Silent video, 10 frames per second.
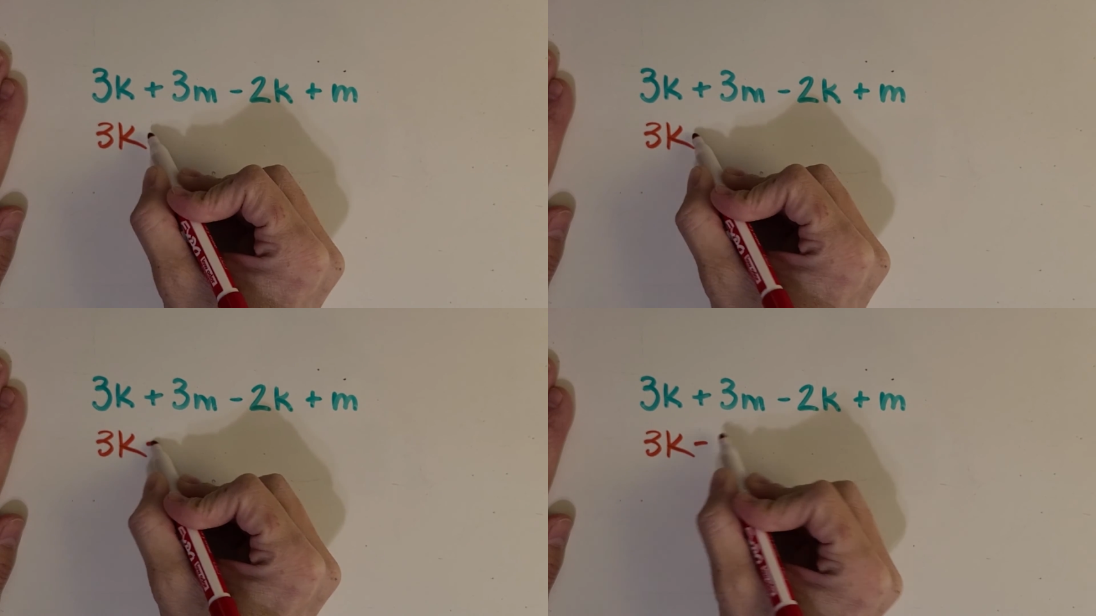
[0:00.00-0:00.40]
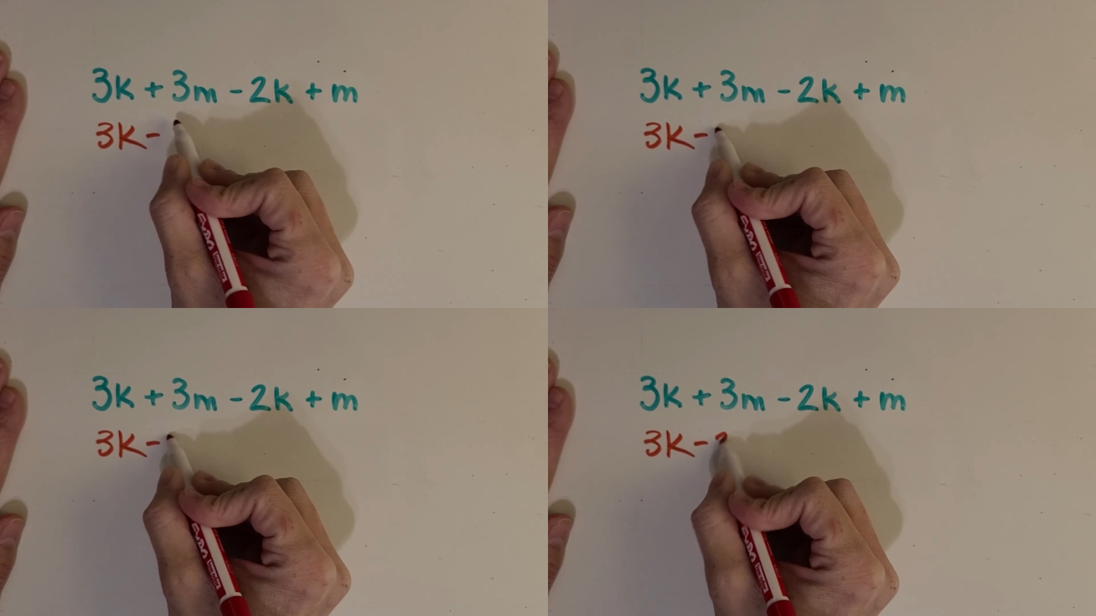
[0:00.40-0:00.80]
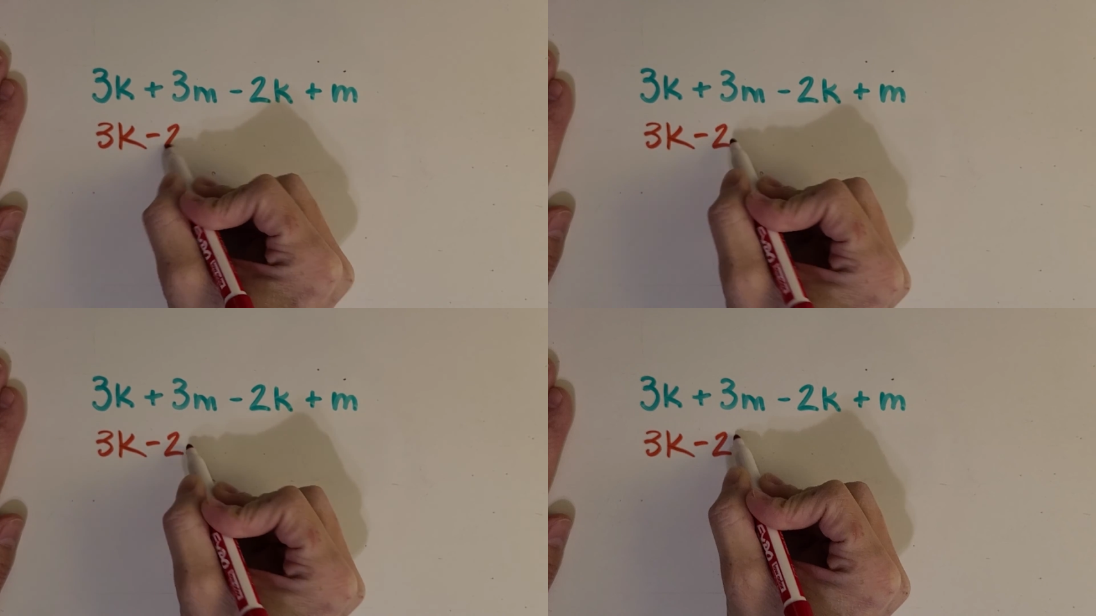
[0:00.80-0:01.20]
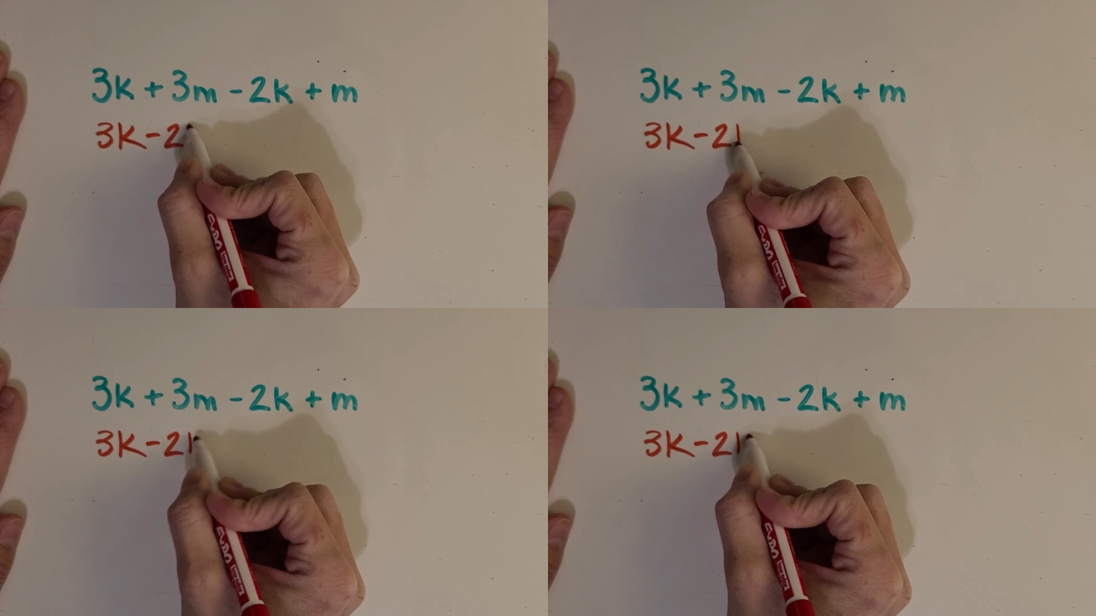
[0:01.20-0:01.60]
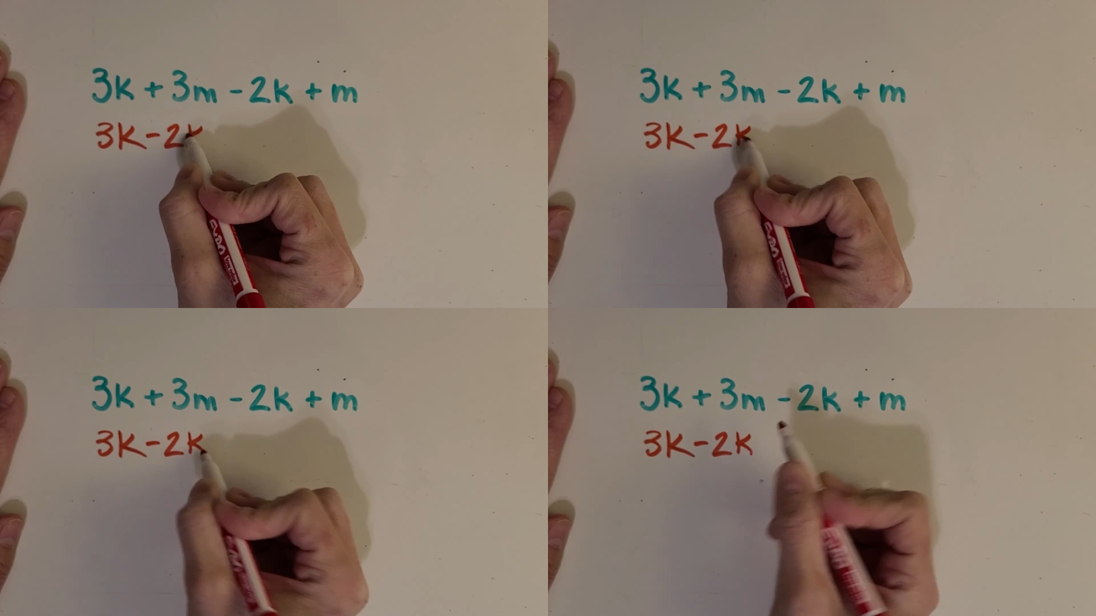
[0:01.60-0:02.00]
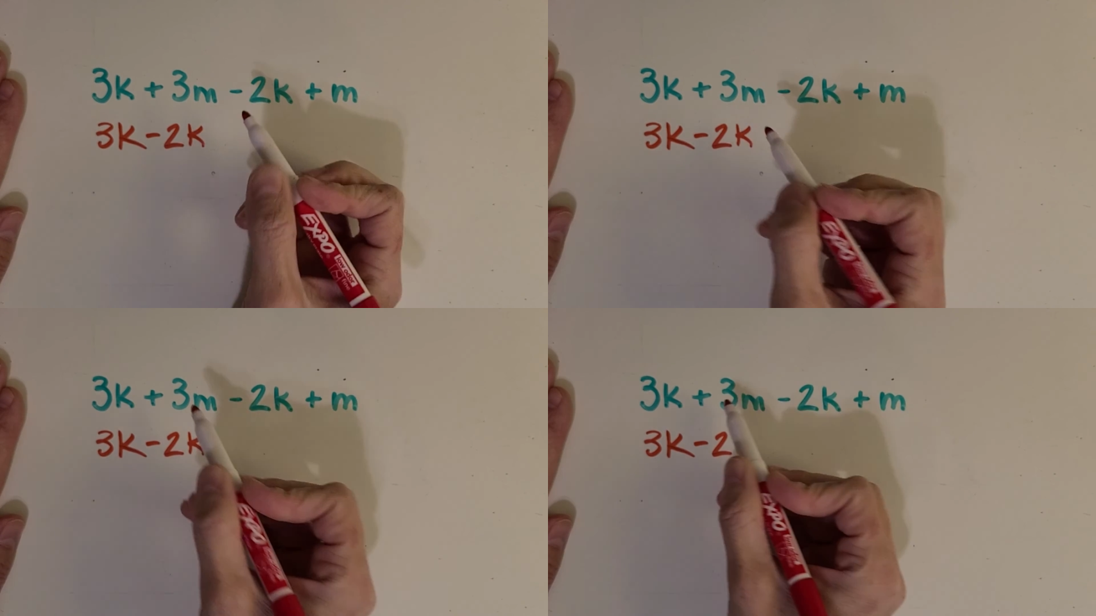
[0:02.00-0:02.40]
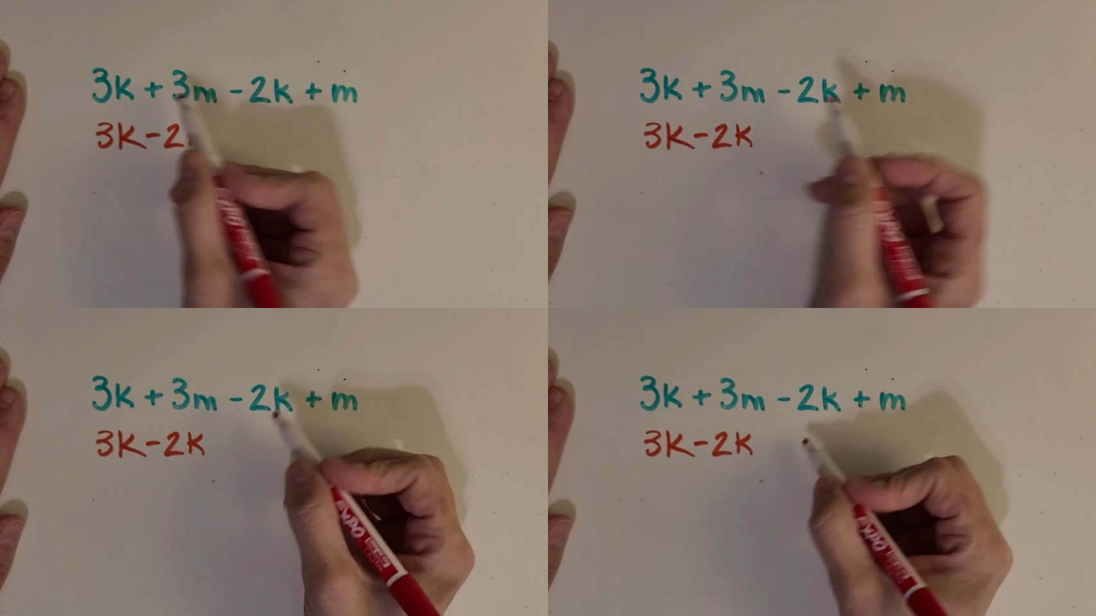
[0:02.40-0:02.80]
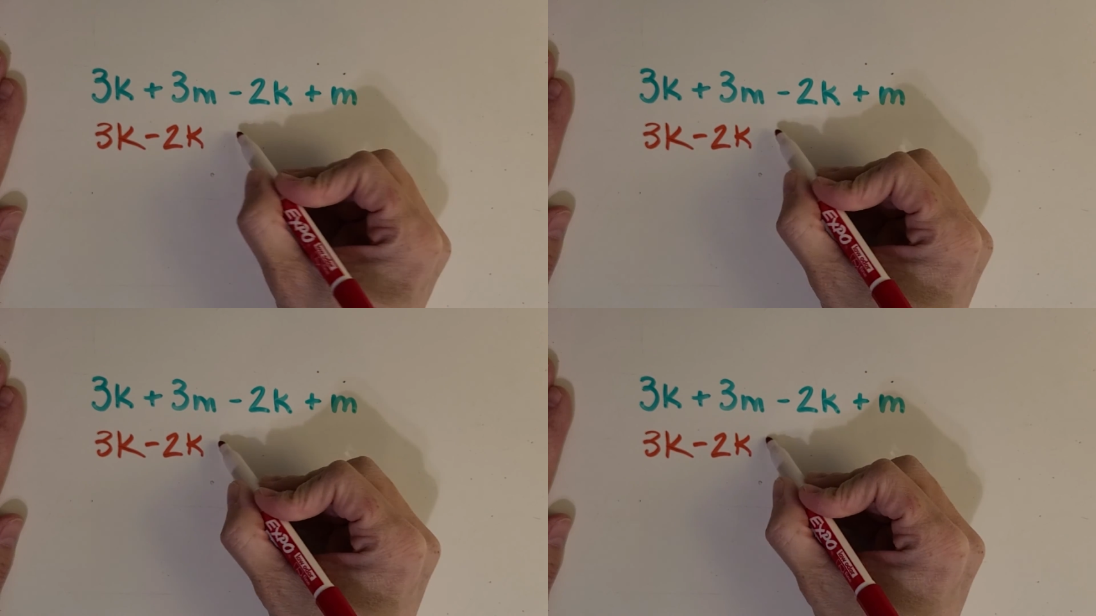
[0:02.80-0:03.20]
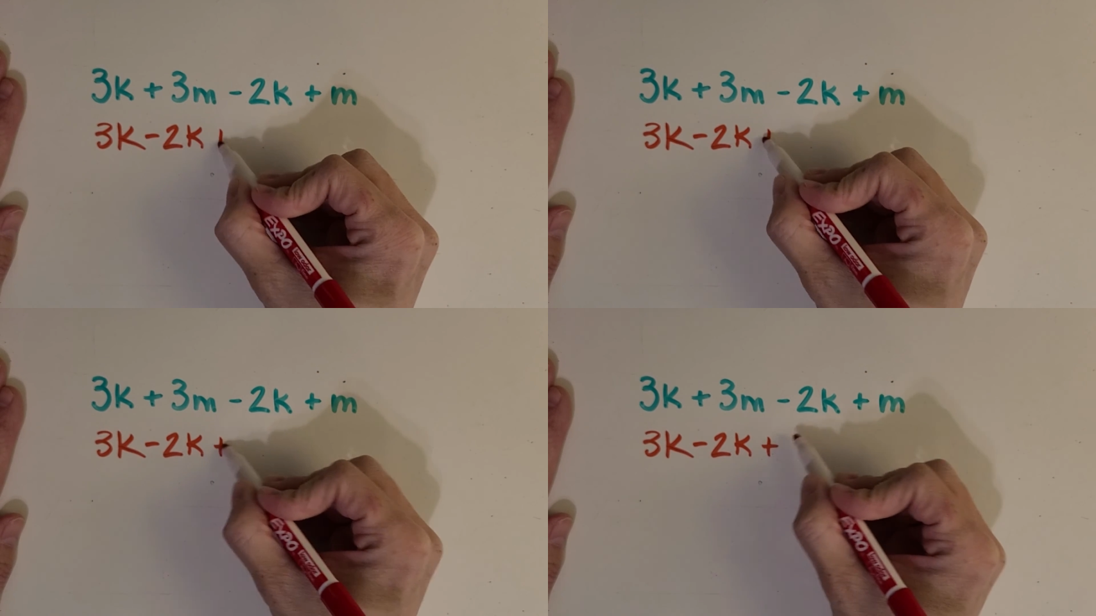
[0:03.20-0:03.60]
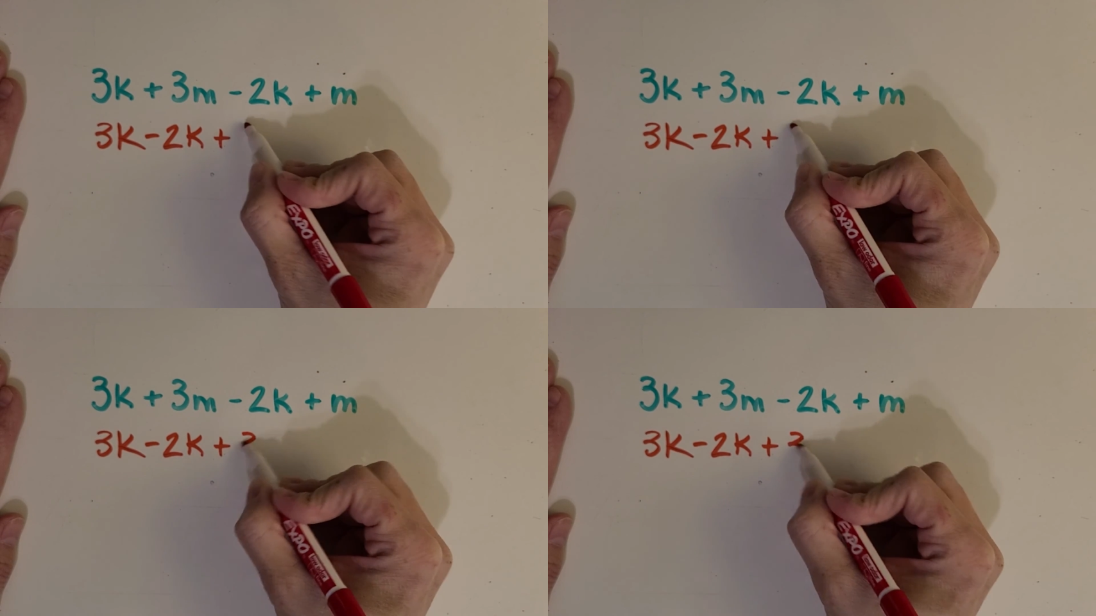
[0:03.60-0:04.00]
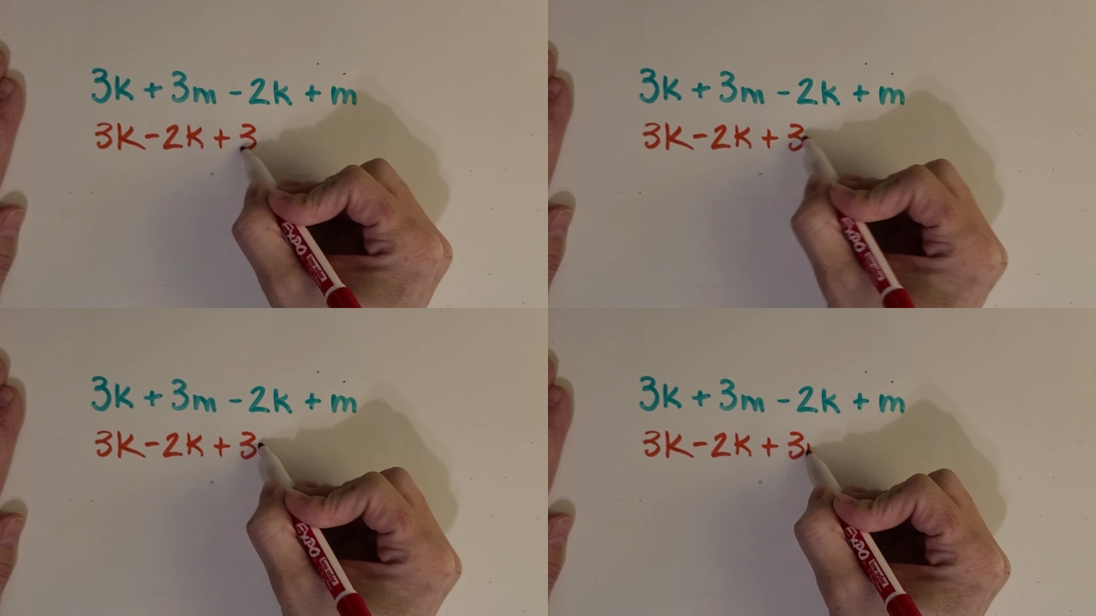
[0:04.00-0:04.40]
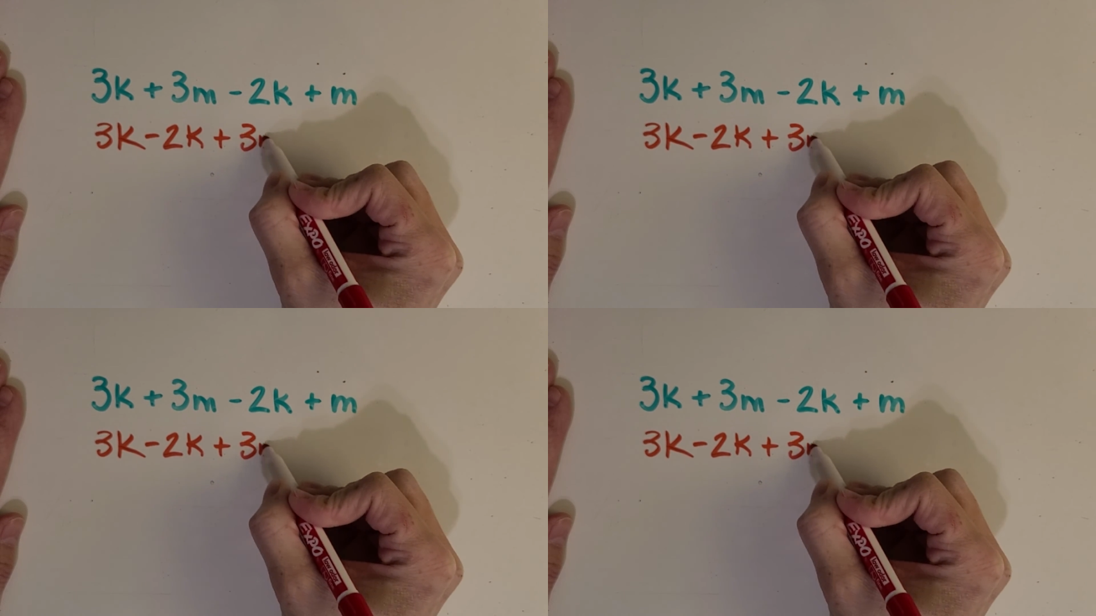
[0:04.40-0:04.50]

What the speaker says: [unreadable: no face in view]